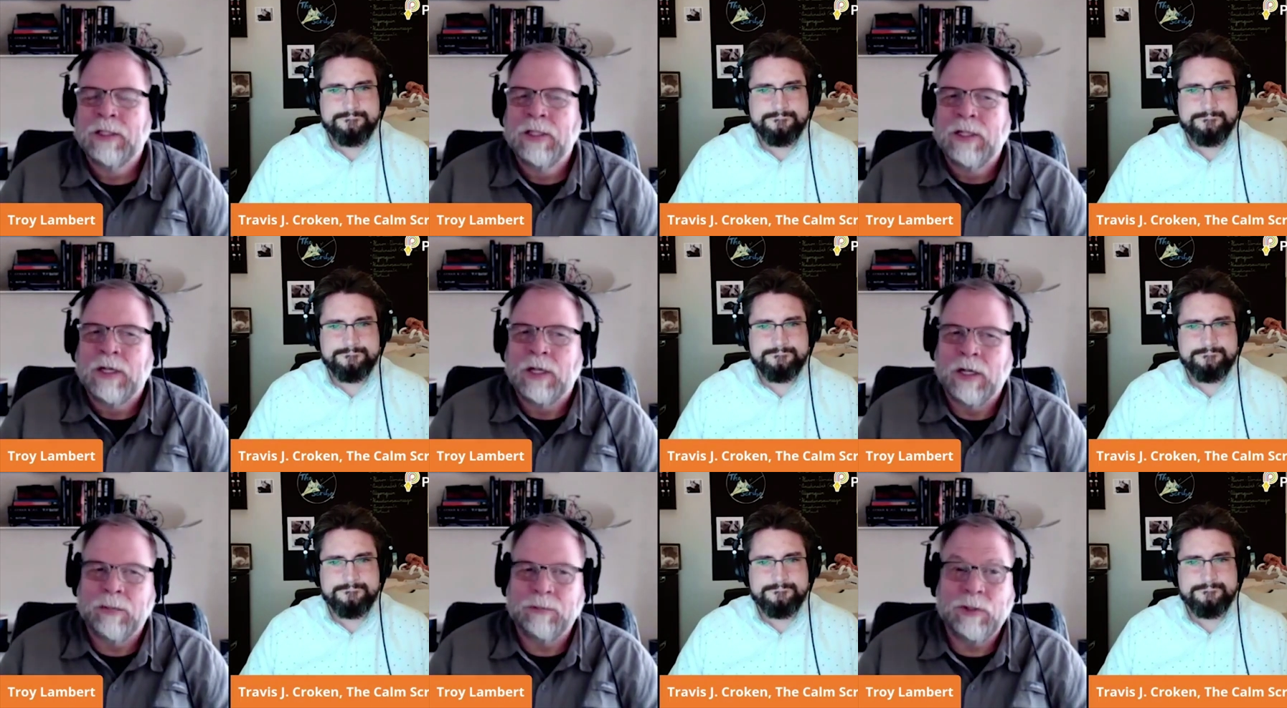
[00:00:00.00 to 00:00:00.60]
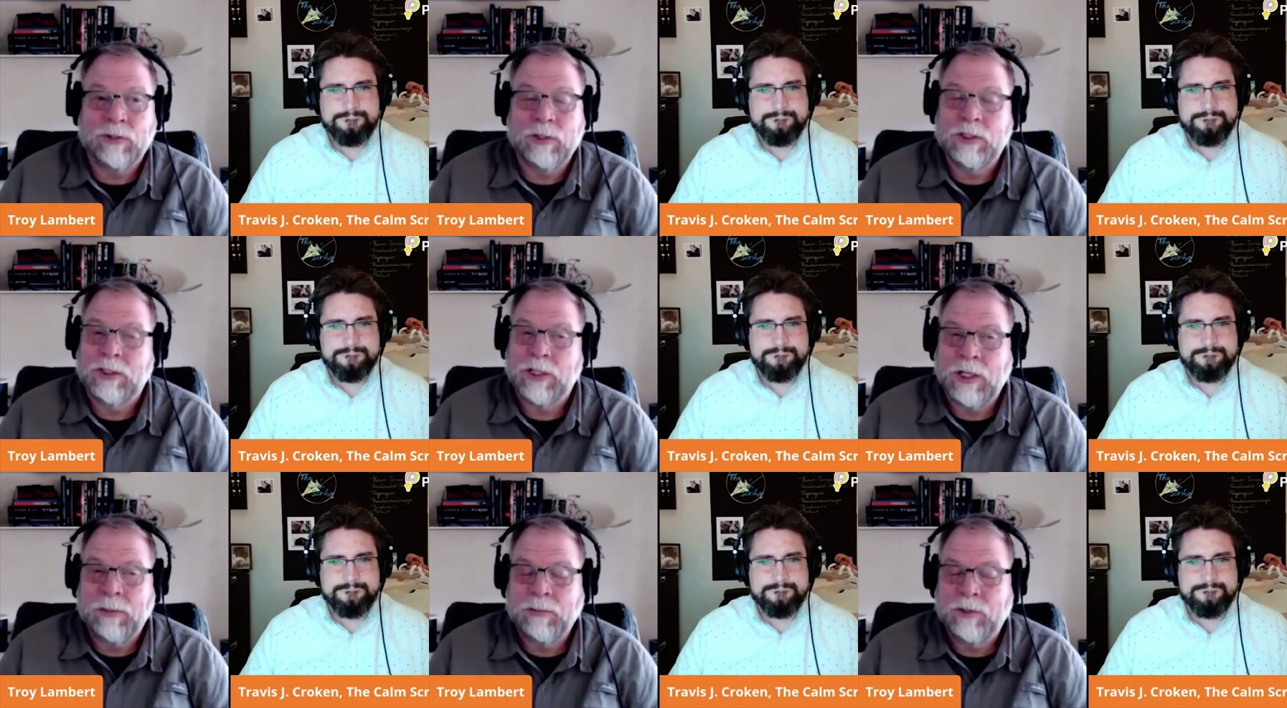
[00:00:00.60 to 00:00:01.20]
Speaker 1: Um, you can
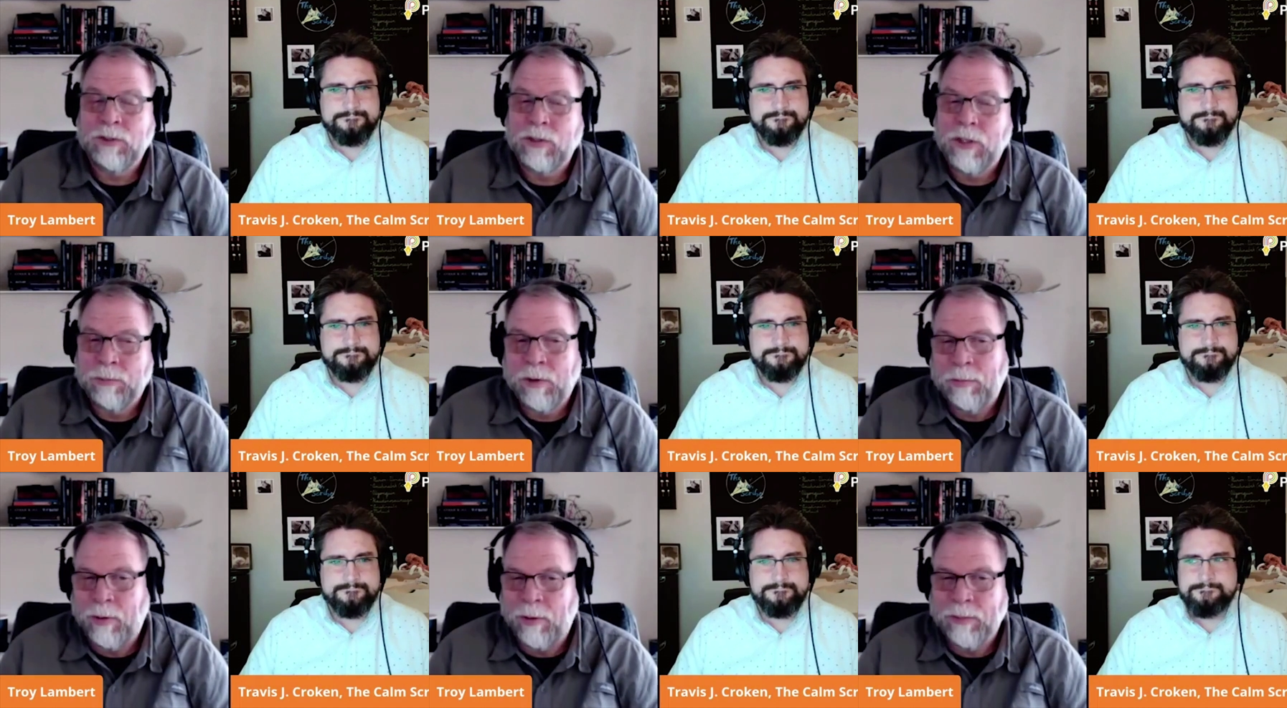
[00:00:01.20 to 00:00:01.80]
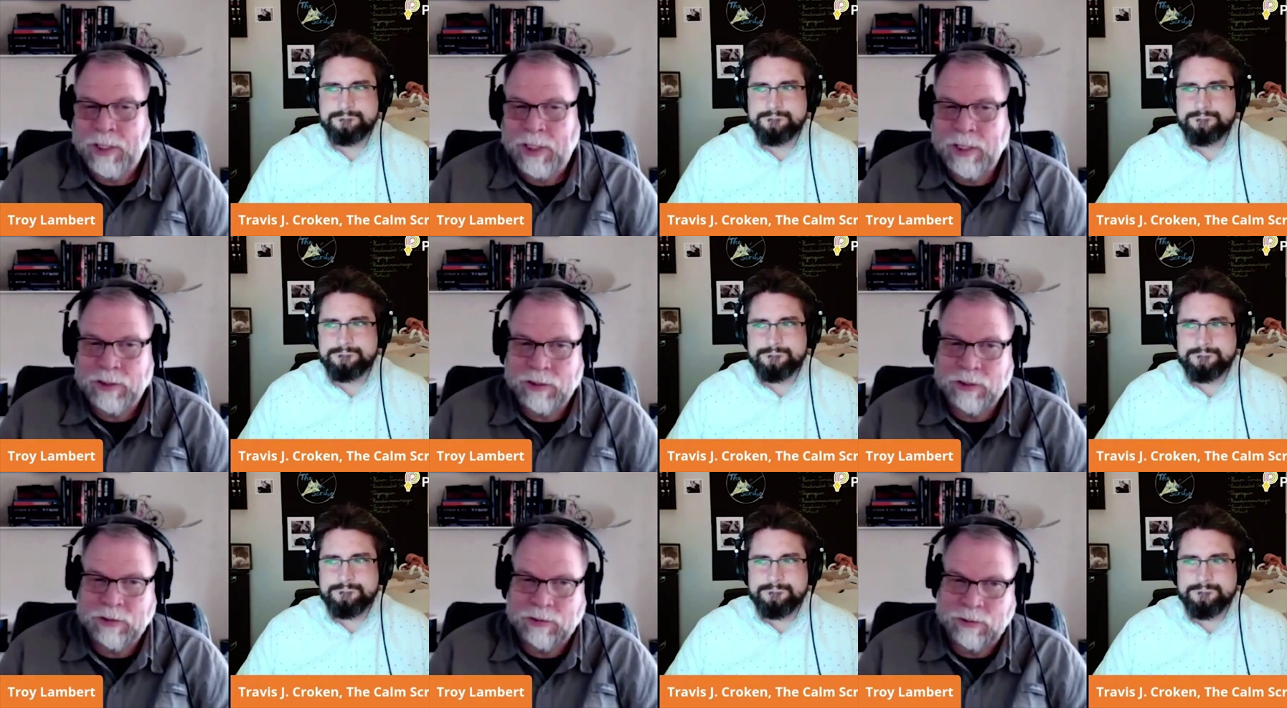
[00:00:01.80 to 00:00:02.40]
send them to a number of
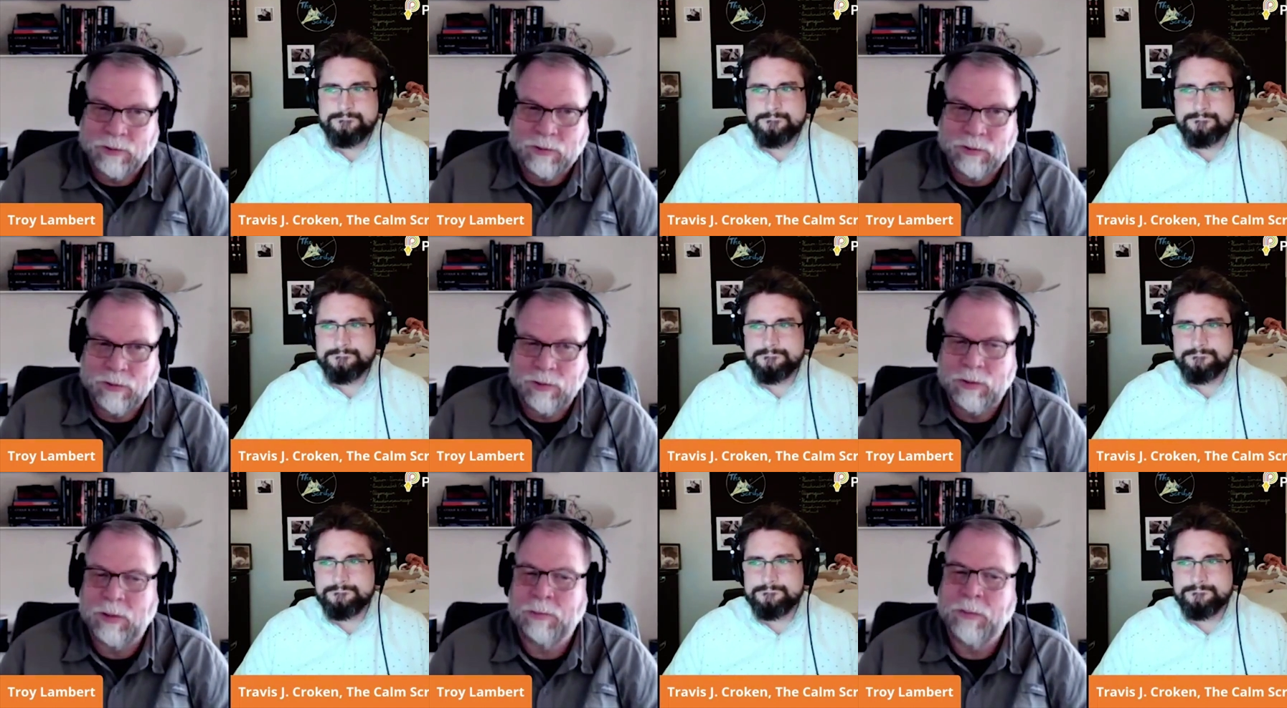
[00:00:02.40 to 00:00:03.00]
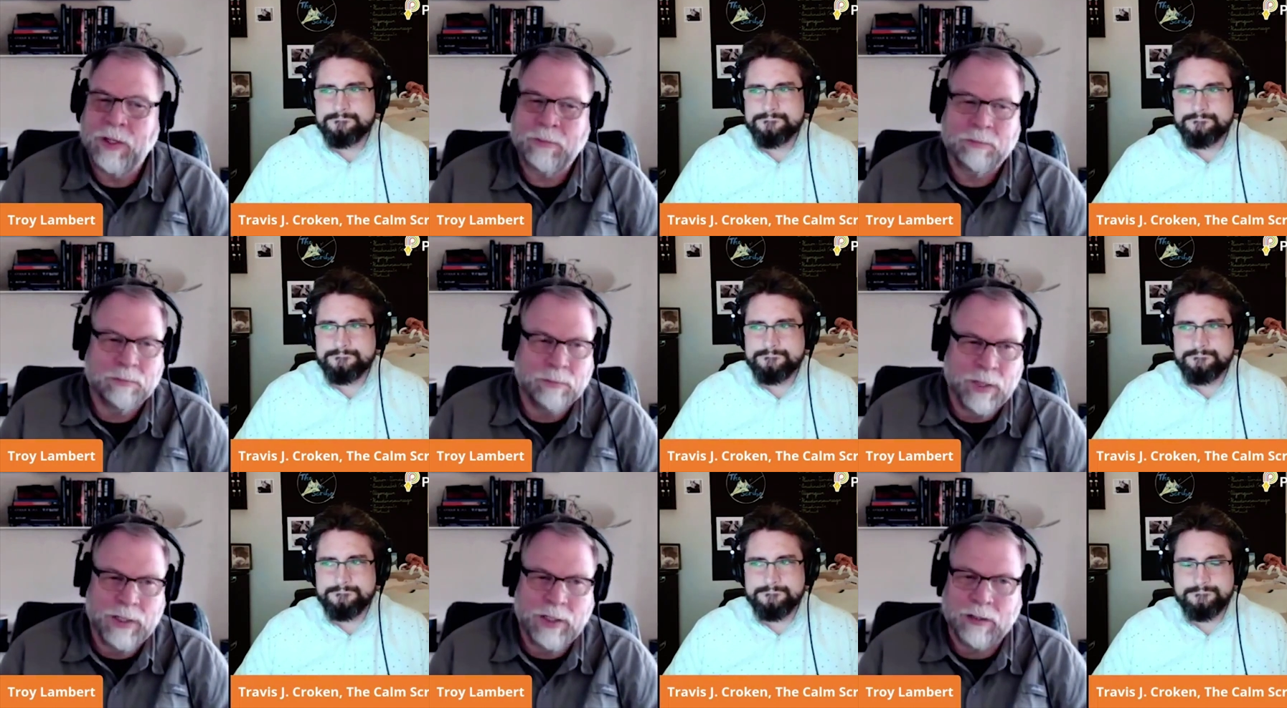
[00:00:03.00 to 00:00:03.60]
publications, so you can make
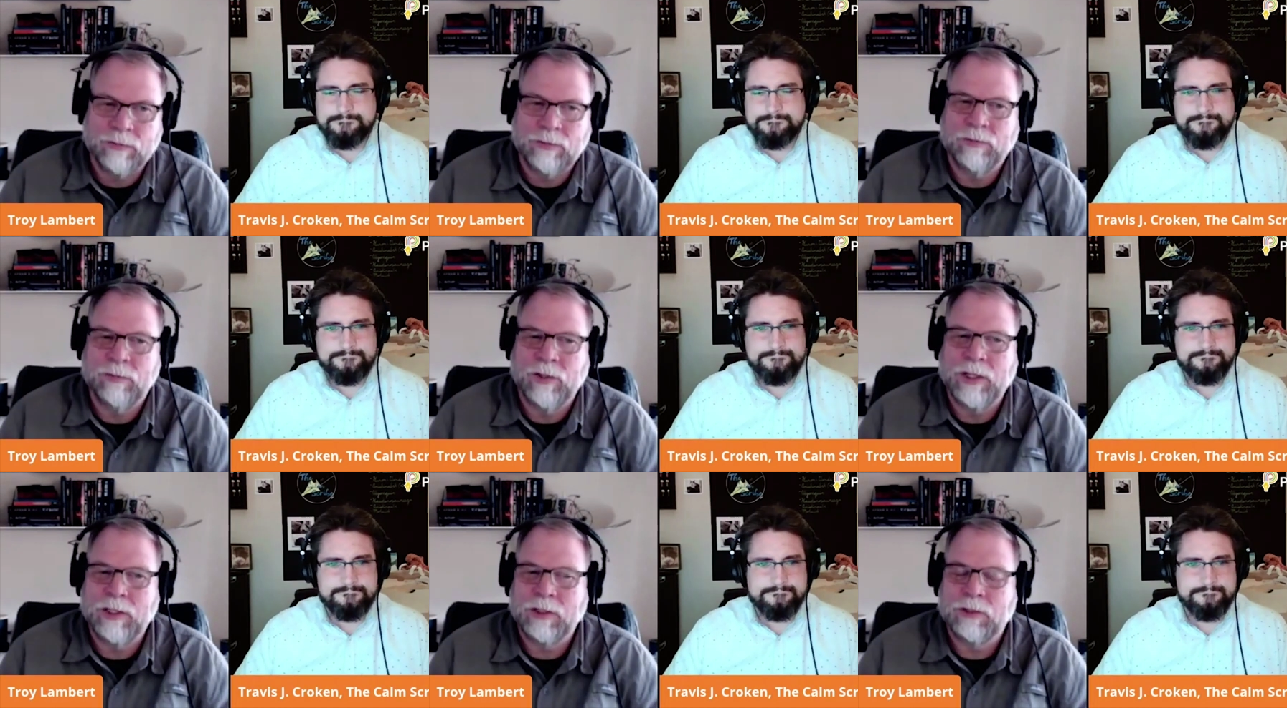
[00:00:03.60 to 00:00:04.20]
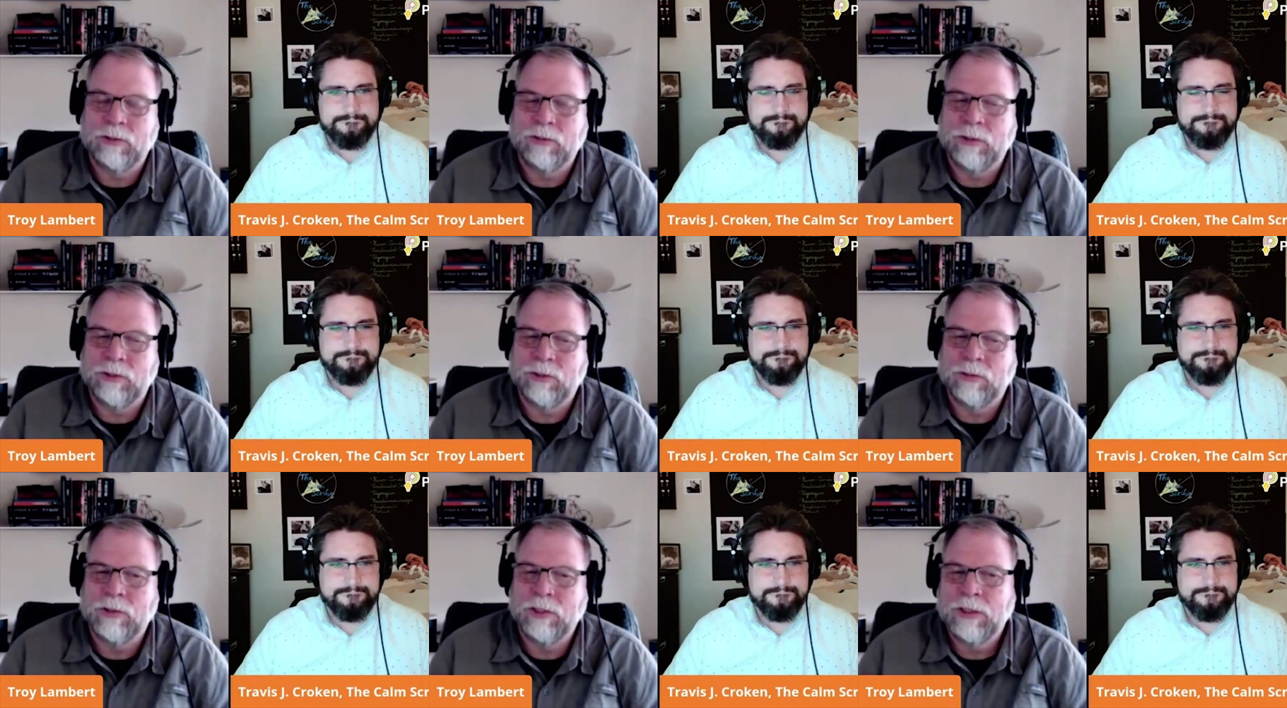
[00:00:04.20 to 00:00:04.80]
money off of writing short
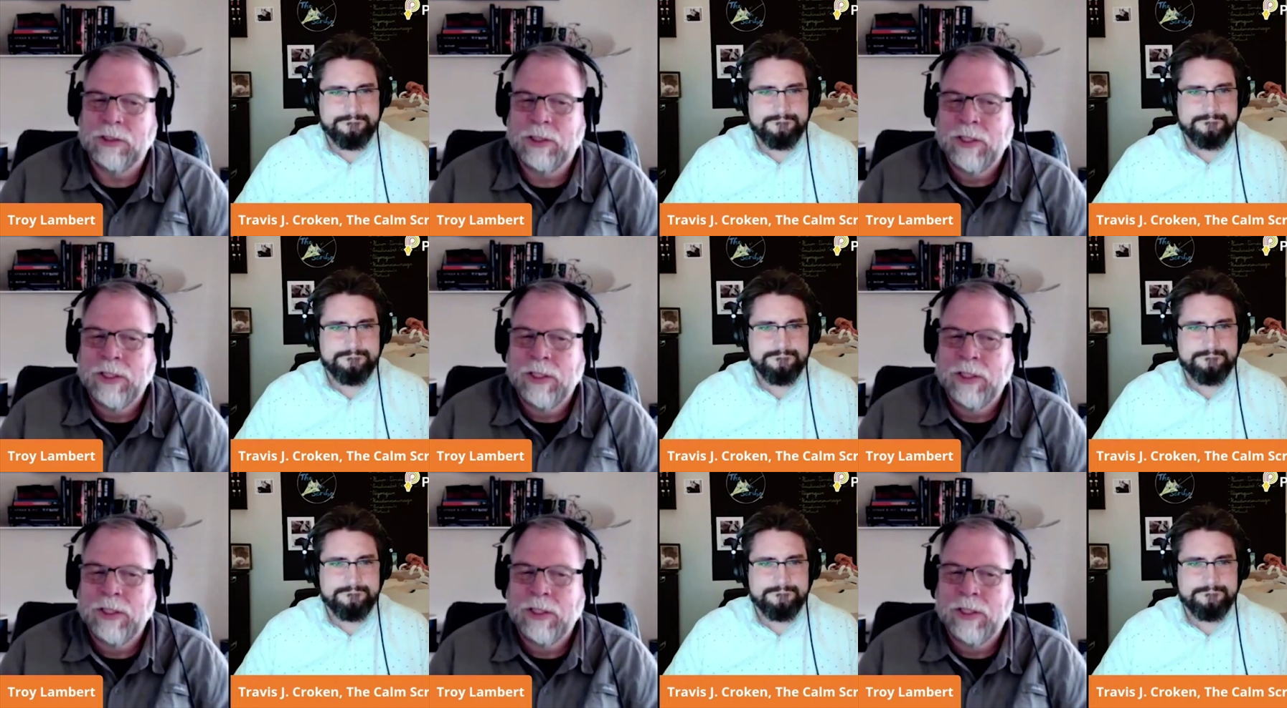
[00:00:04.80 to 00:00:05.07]
stories.